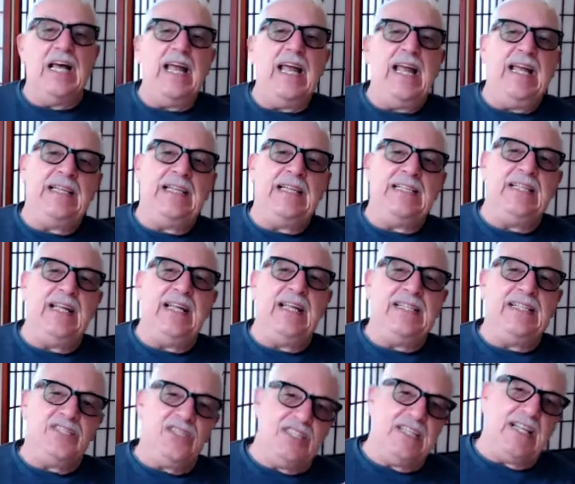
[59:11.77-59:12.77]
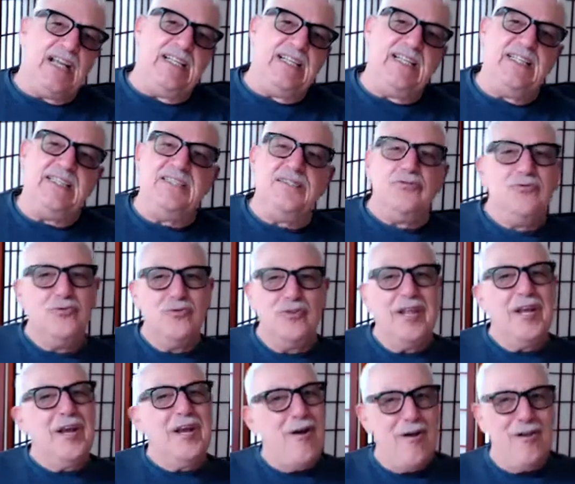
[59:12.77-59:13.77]
And it's done in, well,
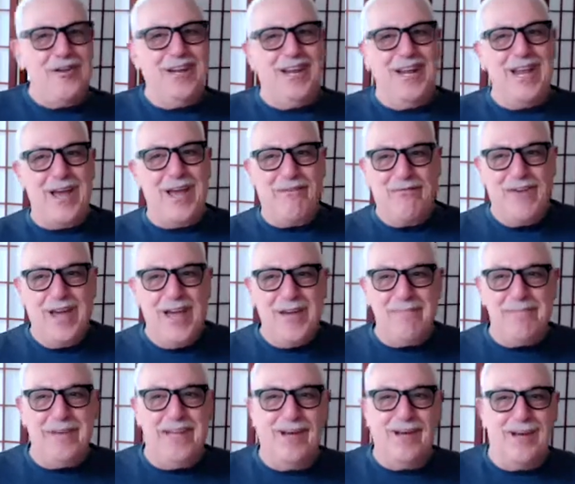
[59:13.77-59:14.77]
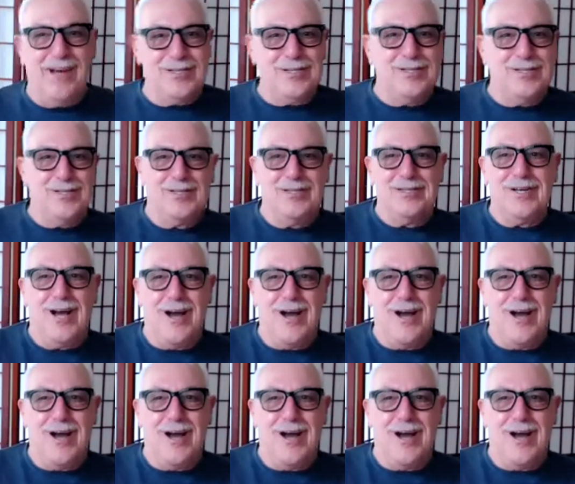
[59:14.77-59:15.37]
they call it a cafe because,